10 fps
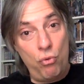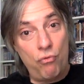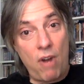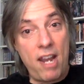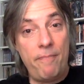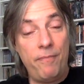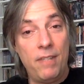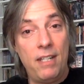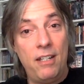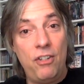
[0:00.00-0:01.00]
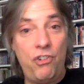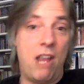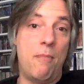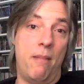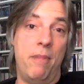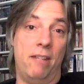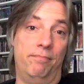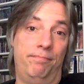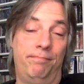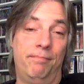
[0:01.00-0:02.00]
Right? Shame on me.
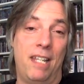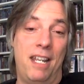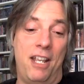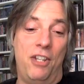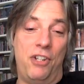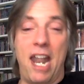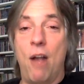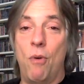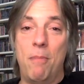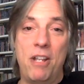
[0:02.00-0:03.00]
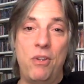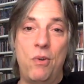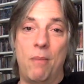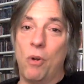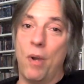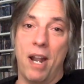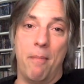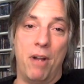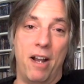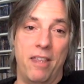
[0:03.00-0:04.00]
So now what am I doing? I'm going out
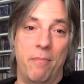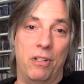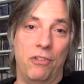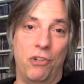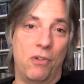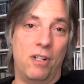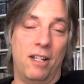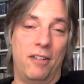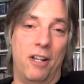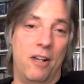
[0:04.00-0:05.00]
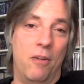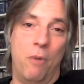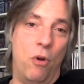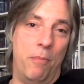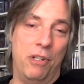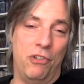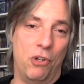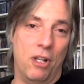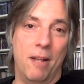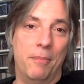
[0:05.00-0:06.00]
and buying the Billy Joel collect, uh, all the Billy
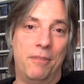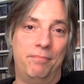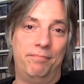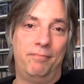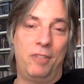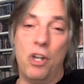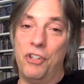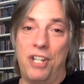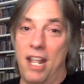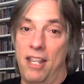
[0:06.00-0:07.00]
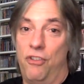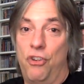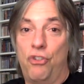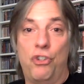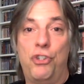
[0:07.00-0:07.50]
Joel albums because there's